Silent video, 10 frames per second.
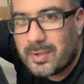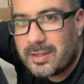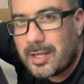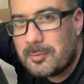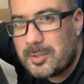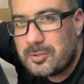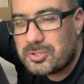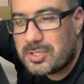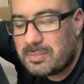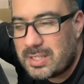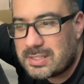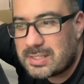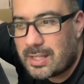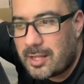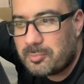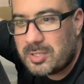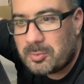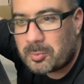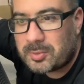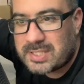that usually means a lot of people are
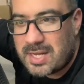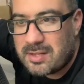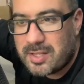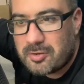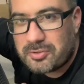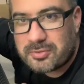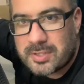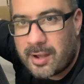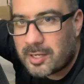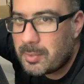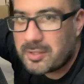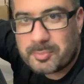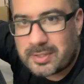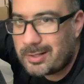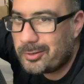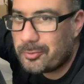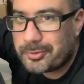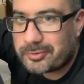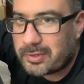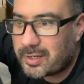pretending they know what they're talking about, but they don't know what they're
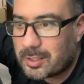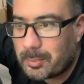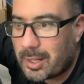talking about.